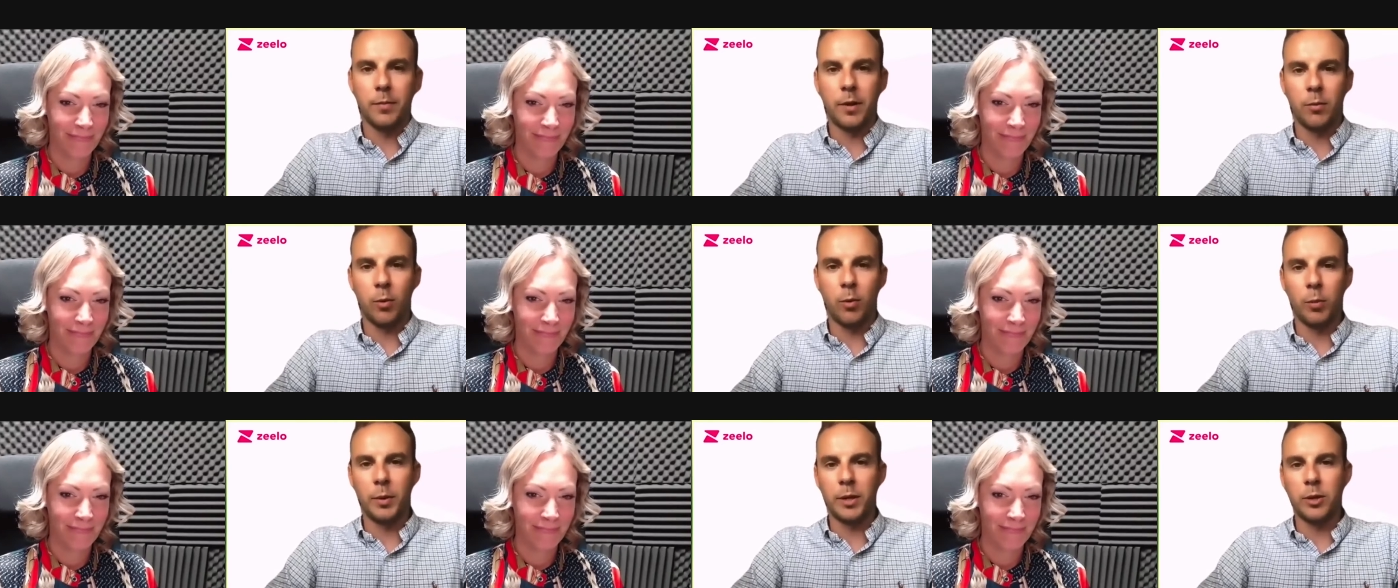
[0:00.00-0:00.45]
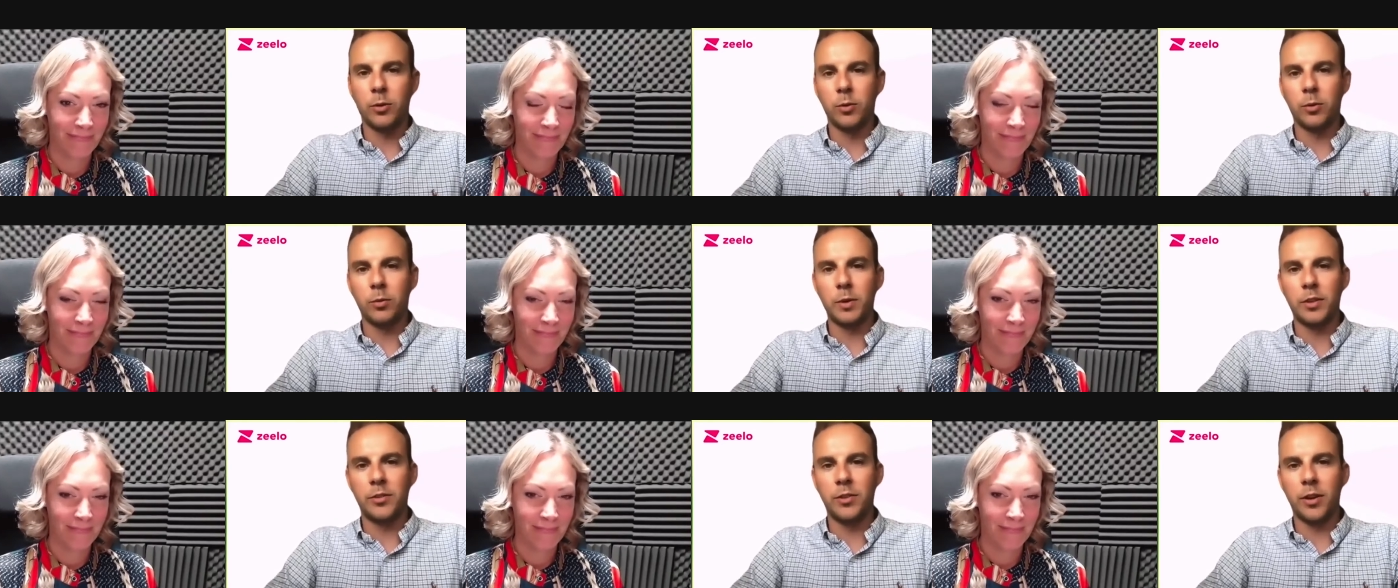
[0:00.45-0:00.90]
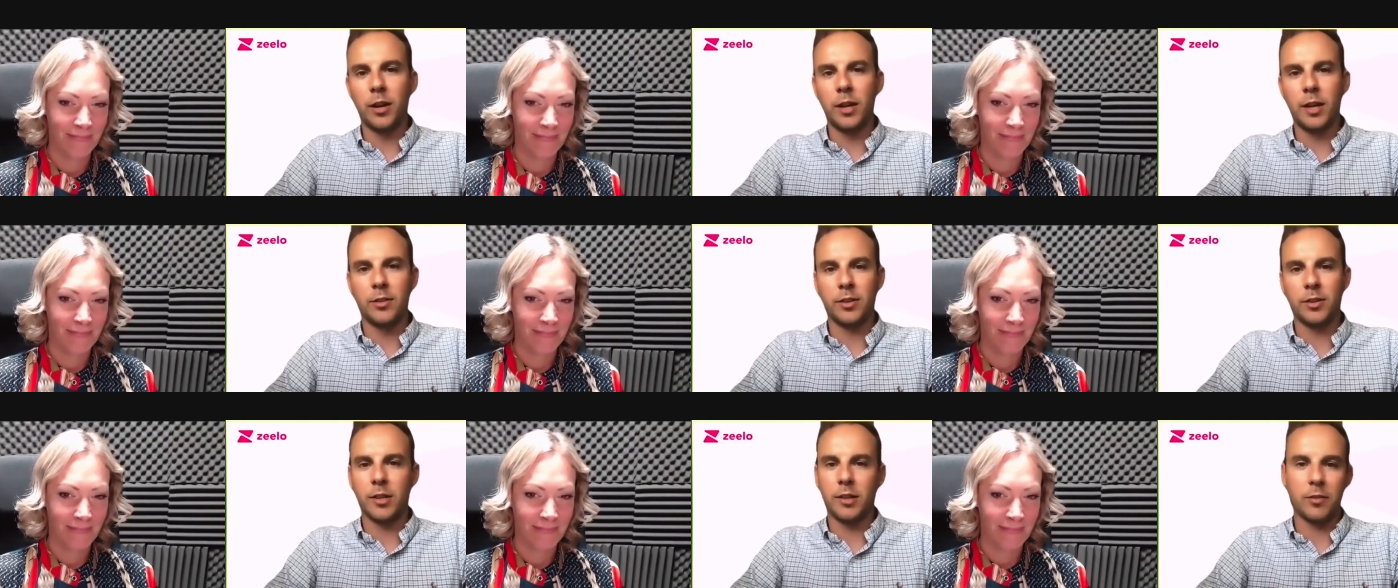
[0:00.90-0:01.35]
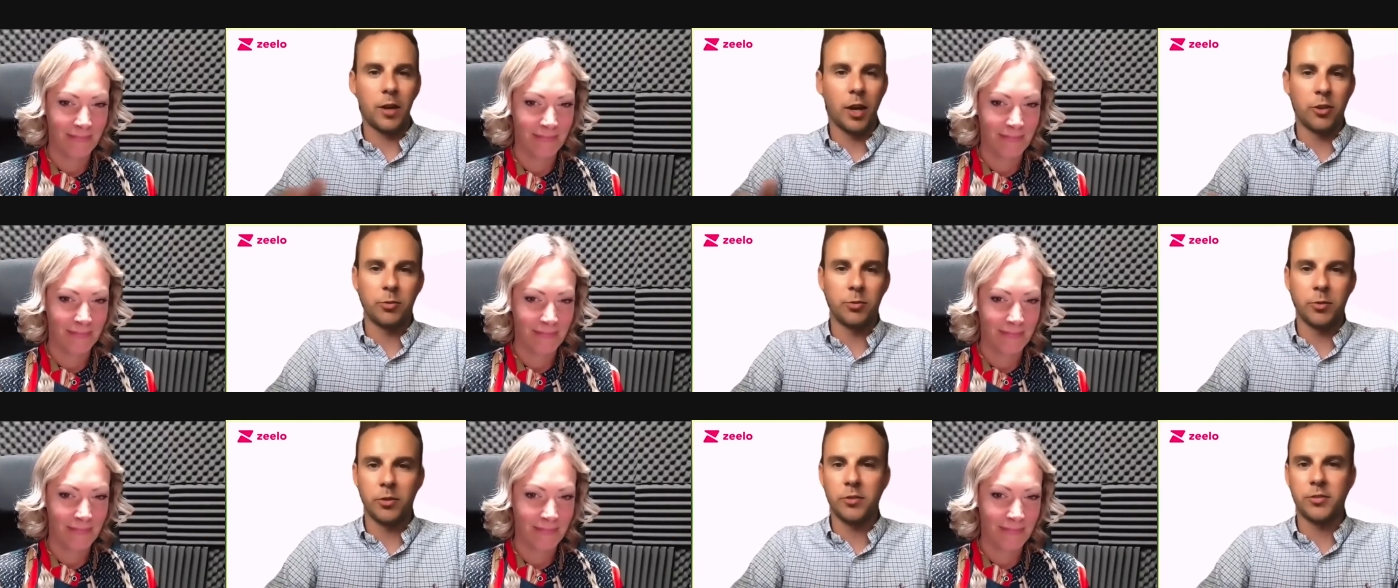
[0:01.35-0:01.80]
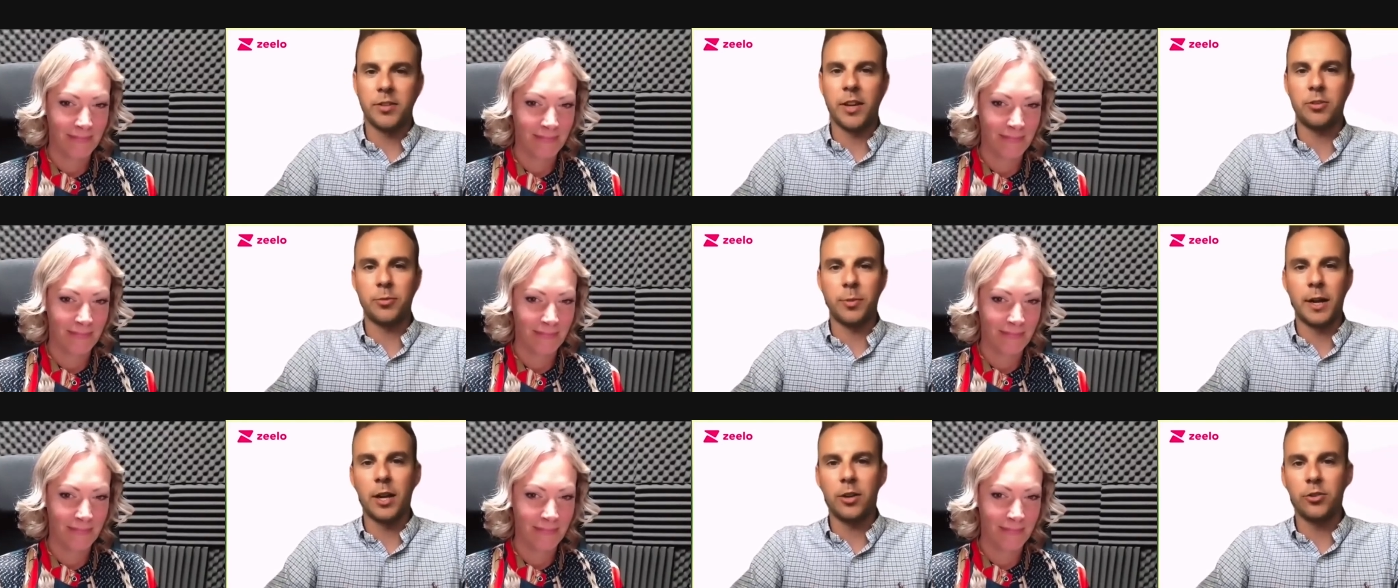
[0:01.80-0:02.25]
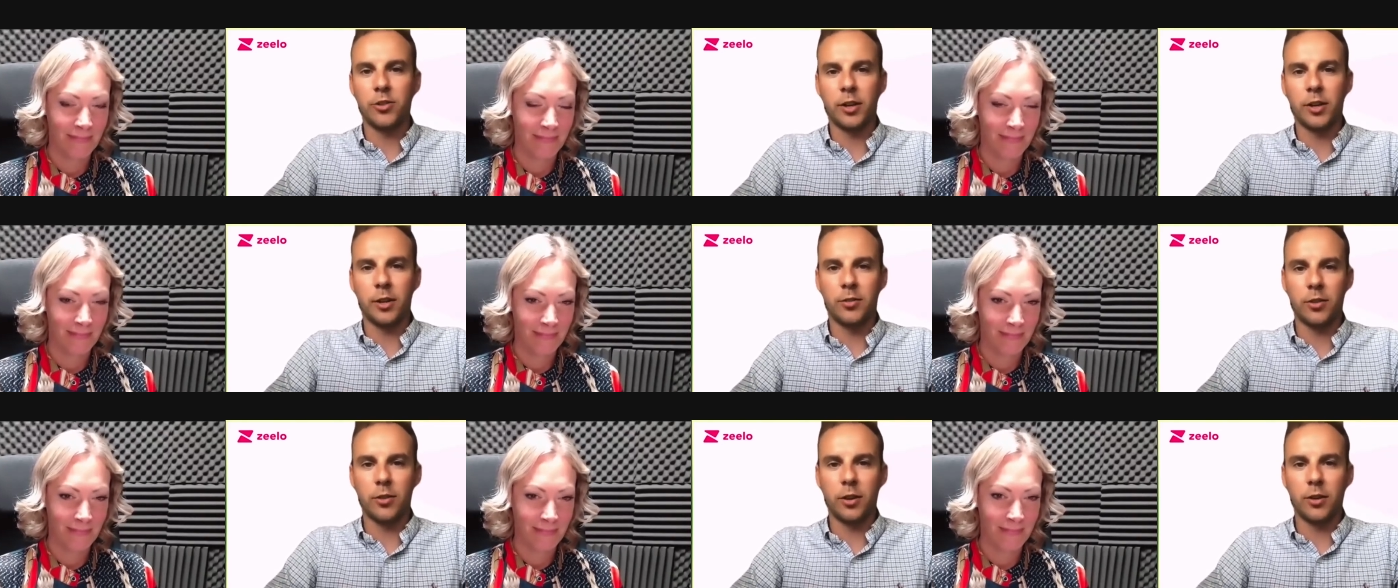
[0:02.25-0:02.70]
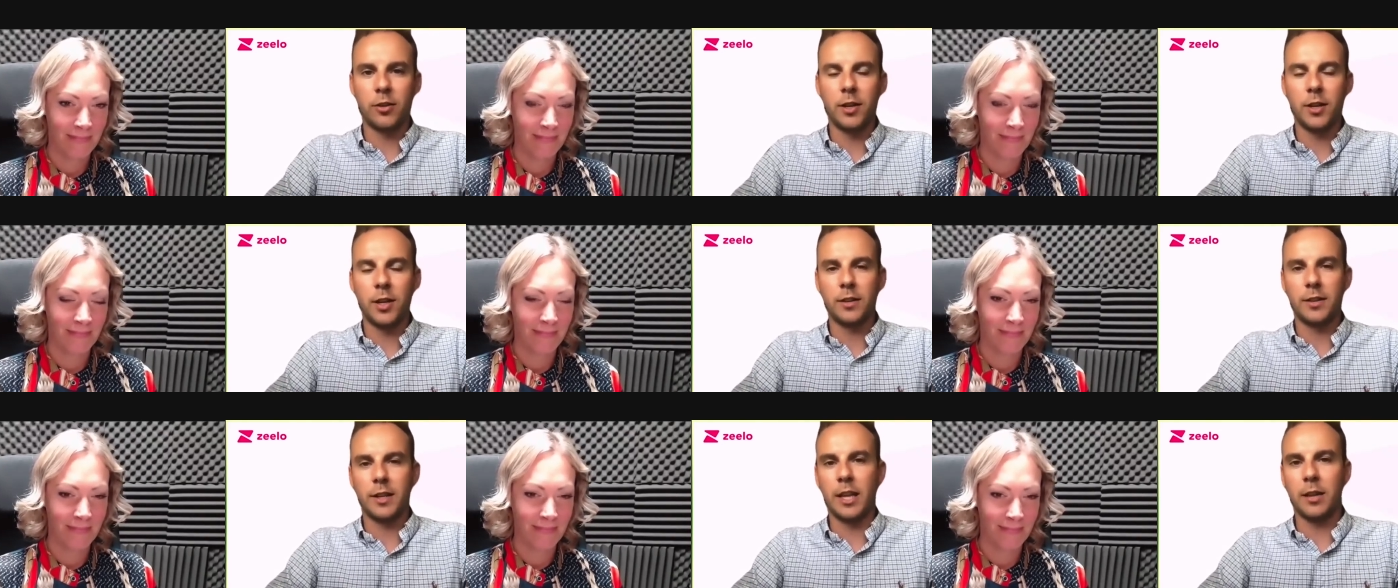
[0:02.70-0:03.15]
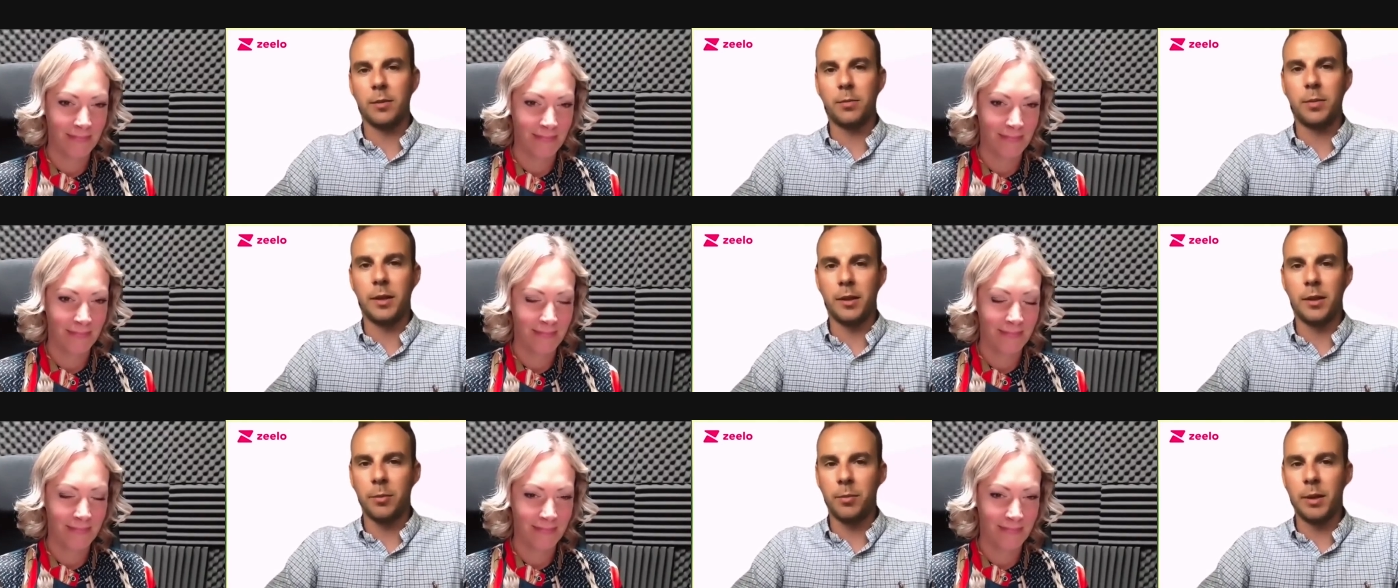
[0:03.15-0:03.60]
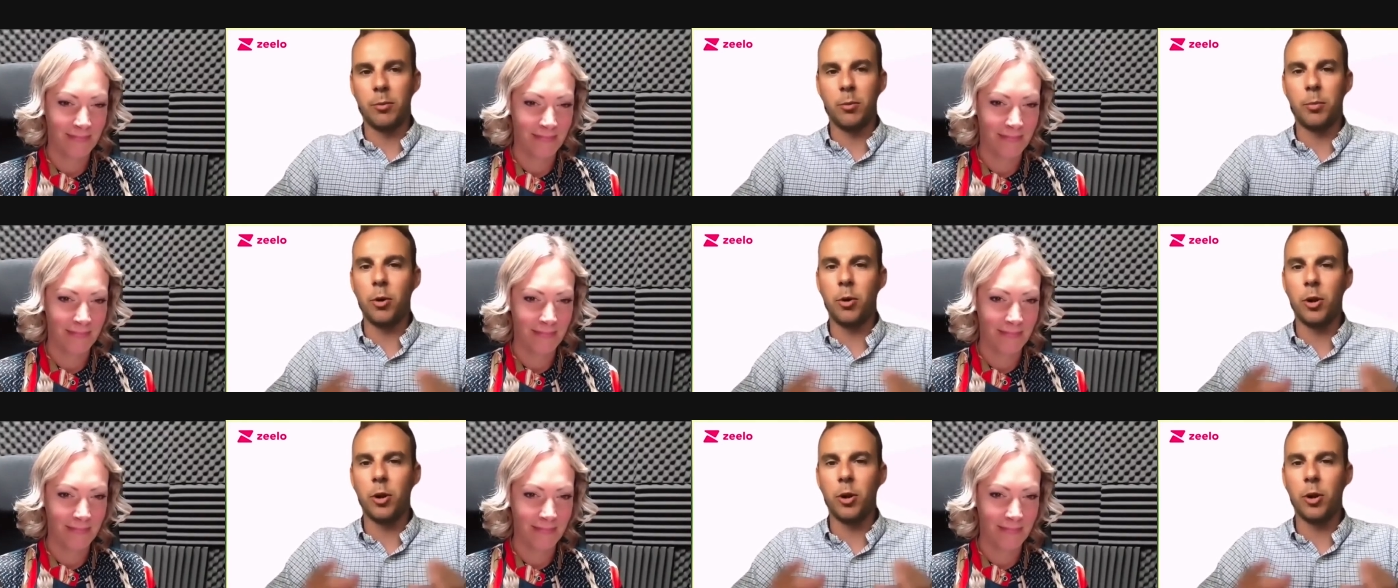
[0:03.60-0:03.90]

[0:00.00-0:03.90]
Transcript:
Speaker 1: what we call internally the customer success manager. So they're the, the people